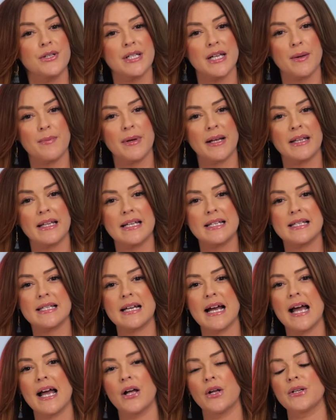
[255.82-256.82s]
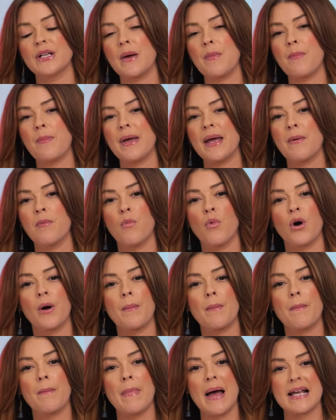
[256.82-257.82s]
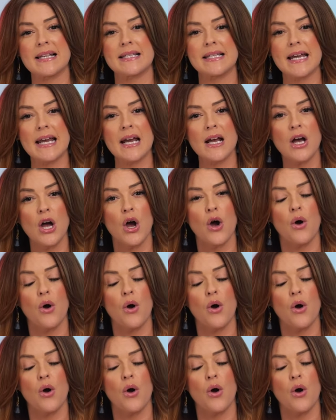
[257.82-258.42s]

are typically styled a bit more messy